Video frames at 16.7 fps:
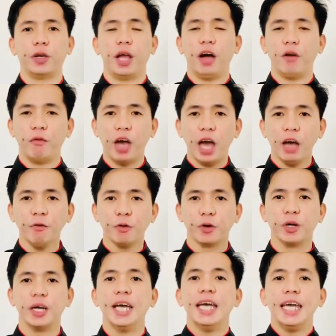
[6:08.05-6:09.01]

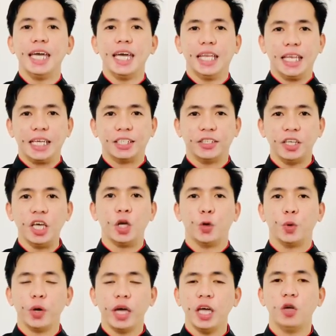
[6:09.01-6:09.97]
However, it is
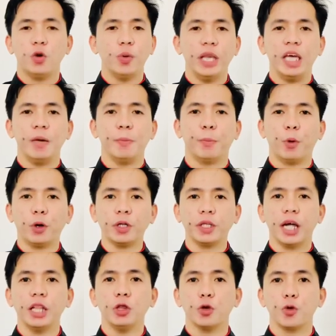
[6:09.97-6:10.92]
equally
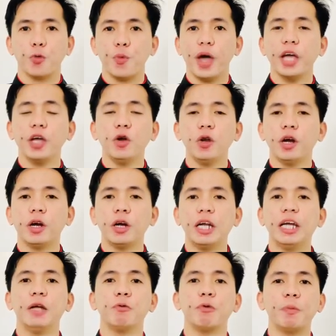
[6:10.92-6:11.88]
important to
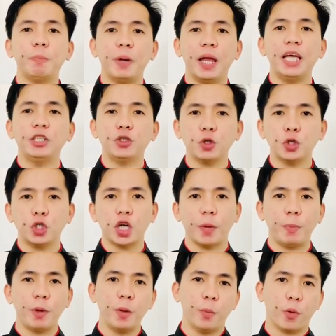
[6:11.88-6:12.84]
regularly replace your
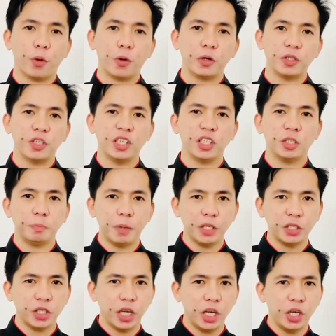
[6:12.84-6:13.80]
chopping boards,
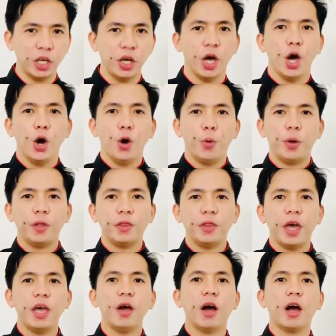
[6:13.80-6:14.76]
especially when
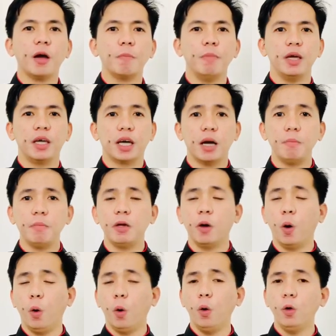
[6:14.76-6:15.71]
they are
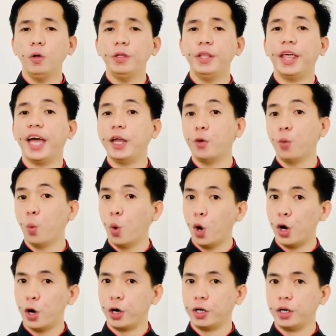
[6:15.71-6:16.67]
becoming old and
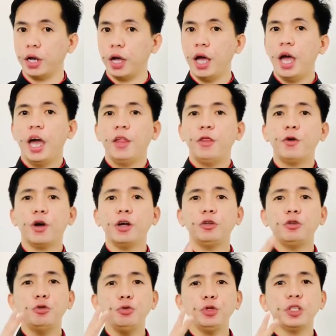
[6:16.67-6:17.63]
worn. There
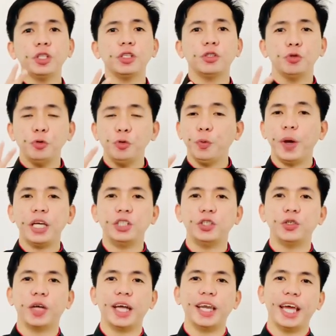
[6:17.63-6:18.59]
are two ways
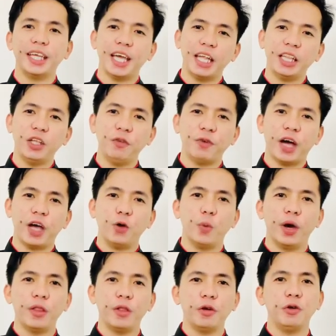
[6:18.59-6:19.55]
you can identify
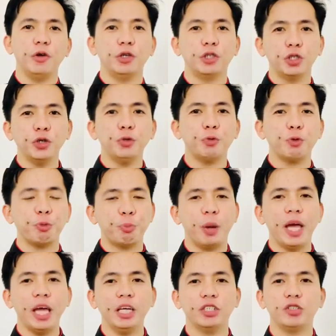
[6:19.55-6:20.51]
whether you should
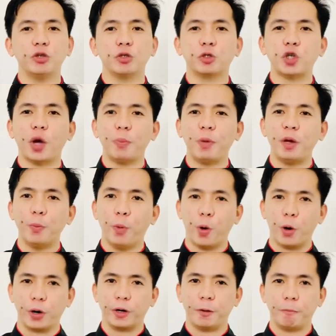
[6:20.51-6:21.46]
replace your chopping
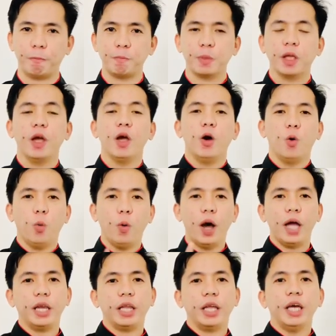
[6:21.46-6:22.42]
board.
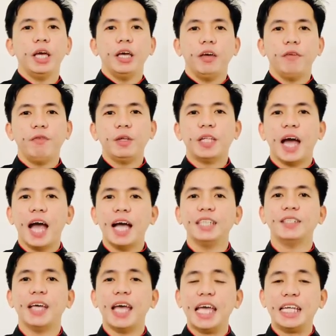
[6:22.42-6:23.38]
One, if it
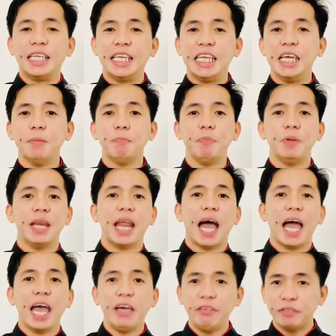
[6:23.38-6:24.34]
has a deep
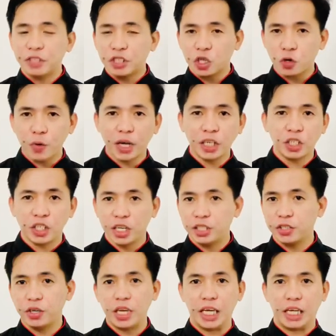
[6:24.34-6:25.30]
knife
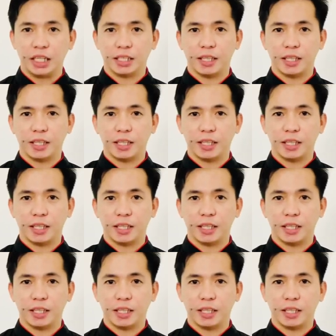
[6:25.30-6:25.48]
scratches in it.